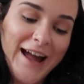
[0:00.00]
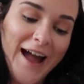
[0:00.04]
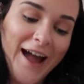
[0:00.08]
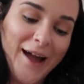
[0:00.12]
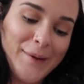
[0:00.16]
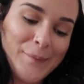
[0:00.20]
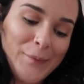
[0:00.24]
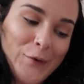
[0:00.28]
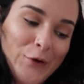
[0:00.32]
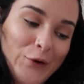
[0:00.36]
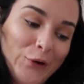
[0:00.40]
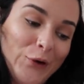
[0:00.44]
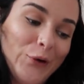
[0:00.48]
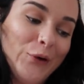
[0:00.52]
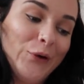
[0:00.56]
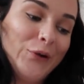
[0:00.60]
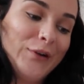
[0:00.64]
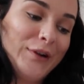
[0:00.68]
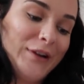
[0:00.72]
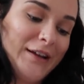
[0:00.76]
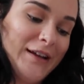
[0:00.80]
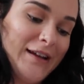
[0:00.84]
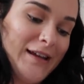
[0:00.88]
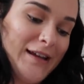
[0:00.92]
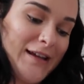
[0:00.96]
I'm
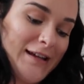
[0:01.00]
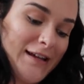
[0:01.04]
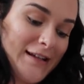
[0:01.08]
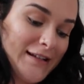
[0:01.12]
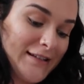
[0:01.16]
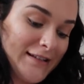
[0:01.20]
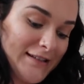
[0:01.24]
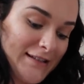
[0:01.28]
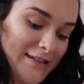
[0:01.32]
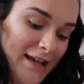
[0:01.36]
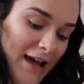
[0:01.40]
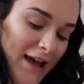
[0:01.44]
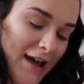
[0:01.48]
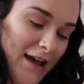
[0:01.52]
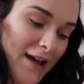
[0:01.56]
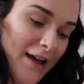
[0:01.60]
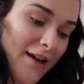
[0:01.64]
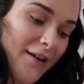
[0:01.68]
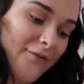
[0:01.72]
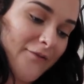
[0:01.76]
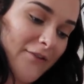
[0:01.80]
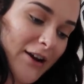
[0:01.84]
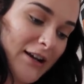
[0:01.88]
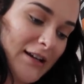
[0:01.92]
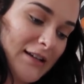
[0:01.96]
all set.
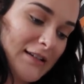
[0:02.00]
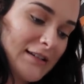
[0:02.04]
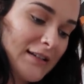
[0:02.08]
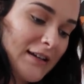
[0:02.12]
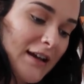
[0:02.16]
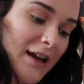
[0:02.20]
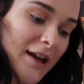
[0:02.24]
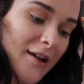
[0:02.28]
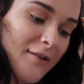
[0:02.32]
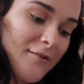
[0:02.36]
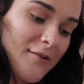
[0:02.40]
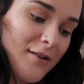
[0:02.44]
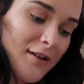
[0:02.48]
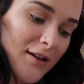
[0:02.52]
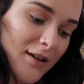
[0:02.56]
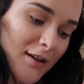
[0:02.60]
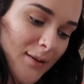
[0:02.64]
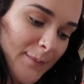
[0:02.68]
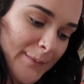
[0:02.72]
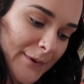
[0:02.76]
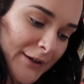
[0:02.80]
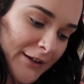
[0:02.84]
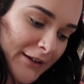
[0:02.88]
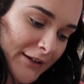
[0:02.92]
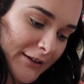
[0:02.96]
I'm ready to go. I'm
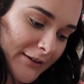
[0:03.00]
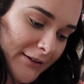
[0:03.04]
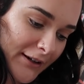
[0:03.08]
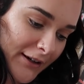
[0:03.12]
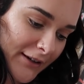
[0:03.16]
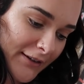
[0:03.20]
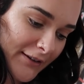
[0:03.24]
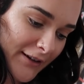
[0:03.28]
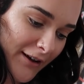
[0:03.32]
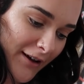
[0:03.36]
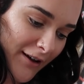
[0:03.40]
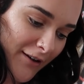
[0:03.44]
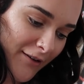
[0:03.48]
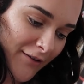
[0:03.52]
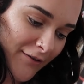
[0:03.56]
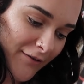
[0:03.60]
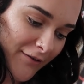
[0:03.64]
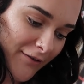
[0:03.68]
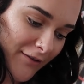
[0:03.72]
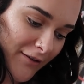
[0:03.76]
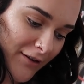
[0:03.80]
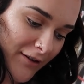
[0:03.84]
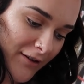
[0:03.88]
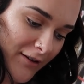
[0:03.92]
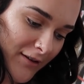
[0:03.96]
gonna cross
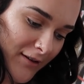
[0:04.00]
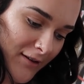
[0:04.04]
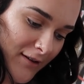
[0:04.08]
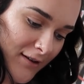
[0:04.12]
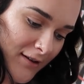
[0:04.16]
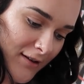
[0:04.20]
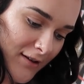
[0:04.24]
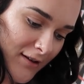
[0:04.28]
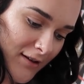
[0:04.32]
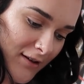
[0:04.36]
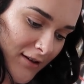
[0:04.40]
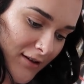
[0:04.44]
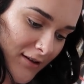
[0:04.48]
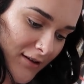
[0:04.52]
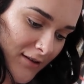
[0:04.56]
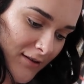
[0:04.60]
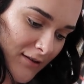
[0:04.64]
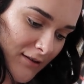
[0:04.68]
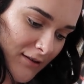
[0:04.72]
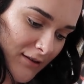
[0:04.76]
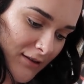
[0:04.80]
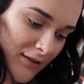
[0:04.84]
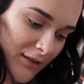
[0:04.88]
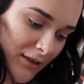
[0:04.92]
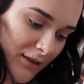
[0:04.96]
off
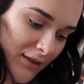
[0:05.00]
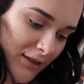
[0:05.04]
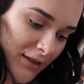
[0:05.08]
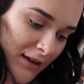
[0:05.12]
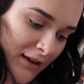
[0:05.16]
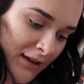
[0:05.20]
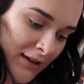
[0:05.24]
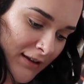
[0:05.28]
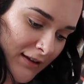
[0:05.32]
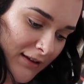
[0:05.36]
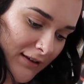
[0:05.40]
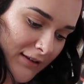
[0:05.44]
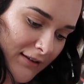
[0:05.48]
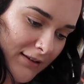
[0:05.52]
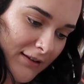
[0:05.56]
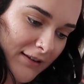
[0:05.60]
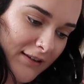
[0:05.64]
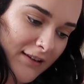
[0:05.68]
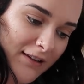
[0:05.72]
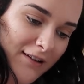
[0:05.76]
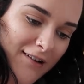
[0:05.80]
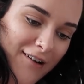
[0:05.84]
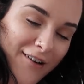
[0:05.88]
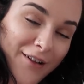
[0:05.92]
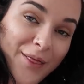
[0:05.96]
the things
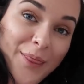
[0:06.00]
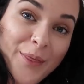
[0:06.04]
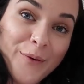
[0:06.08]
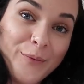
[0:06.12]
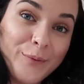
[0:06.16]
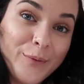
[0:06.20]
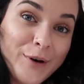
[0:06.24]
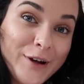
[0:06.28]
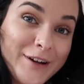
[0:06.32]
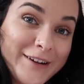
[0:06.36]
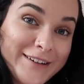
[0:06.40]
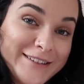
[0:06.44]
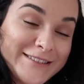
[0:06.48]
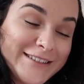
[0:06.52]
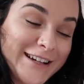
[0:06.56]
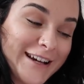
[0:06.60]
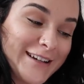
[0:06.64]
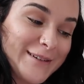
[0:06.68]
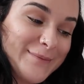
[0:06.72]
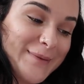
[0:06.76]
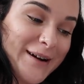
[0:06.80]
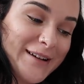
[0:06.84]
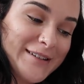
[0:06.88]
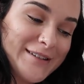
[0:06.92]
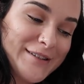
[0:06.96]
on the work
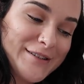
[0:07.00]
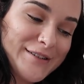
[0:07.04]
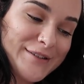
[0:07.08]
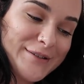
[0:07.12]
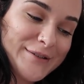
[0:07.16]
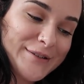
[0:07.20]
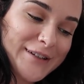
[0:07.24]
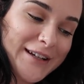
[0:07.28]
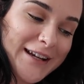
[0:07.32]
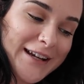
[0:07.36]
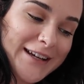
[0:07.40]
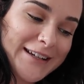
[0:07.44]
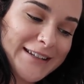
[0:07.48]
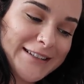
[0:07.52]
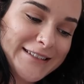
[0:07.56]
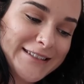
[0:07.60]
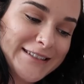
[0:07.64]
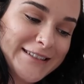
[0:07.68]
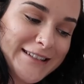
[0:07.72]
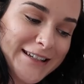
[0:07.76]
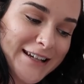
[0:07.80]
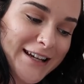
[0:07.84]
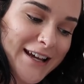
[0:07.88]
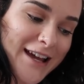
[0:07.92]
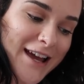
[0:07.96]
side of my to-do
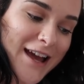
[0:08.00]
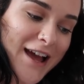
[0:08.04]
list.